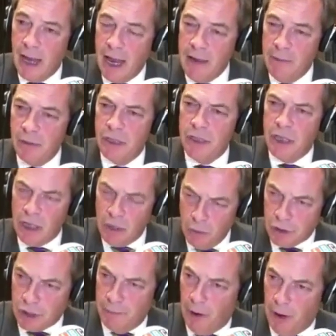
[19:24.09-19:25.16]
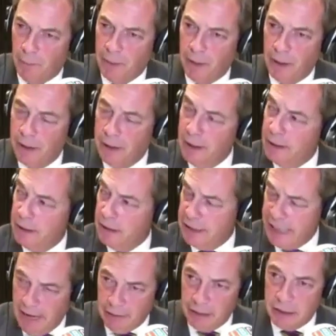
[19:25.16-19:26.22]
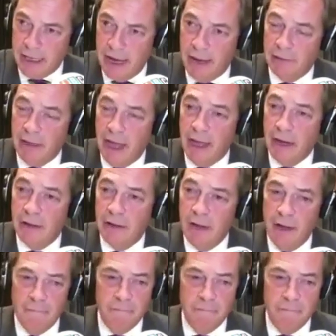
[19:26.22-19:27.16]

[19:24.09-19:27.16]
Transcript: He was hugely popular down in Southend,